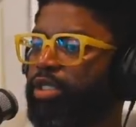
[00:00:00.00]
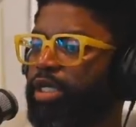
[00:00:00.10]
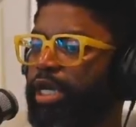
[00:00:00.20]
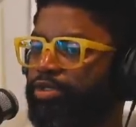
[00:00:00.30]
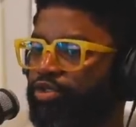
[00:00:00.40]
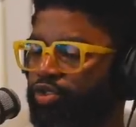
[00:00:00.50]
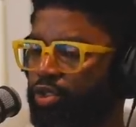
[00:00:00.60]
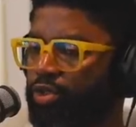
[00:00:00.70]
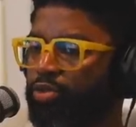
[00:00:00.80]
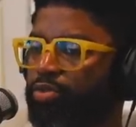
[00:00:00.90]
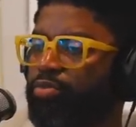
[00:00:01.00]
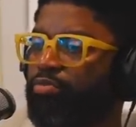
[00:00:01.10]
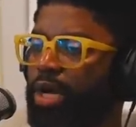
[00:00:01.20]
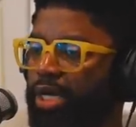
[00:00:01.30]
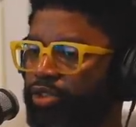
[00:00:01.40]
And so
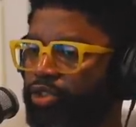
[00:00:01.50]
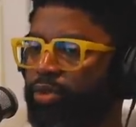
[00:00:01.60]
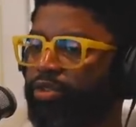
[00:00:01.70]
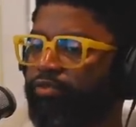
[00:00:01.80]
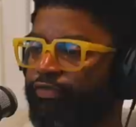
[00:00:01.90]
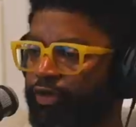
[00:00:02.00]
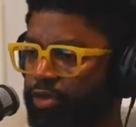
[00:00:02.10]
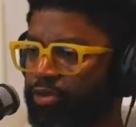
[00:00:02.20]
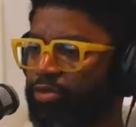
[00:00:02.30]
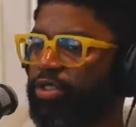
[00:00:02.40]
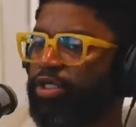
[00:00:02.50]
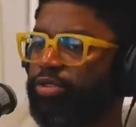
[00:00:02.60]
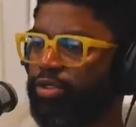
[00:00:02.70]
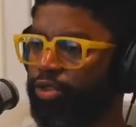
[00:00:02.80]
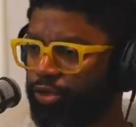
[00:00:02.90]
monitoring the phone is
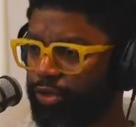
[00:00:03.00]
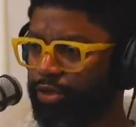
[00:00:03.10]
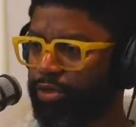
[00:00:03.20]
good.